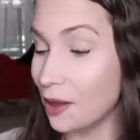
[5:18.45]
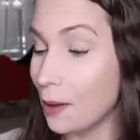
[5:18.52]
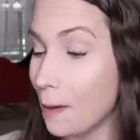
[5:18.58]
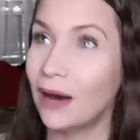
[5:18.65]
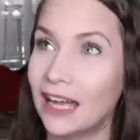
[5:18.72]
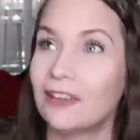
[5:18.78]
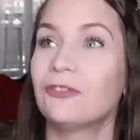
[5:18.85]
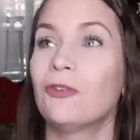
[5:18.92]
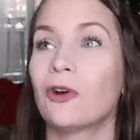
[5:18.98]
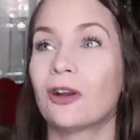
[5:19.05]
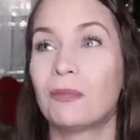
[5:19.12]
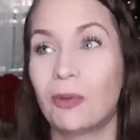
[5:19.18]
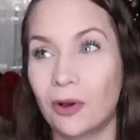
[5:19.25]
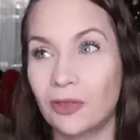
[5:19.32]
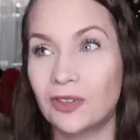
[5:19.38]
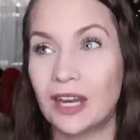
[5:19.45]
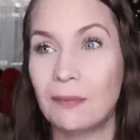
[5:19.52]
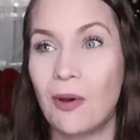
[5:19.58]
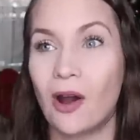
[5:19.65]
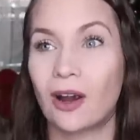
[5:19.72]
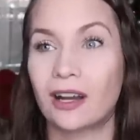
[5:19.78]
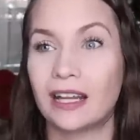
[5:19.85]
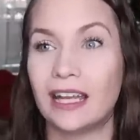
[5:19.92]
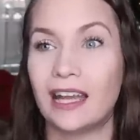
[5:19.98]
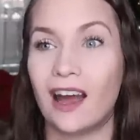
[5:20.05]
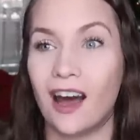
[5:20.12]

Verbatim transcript: But for a birthday party,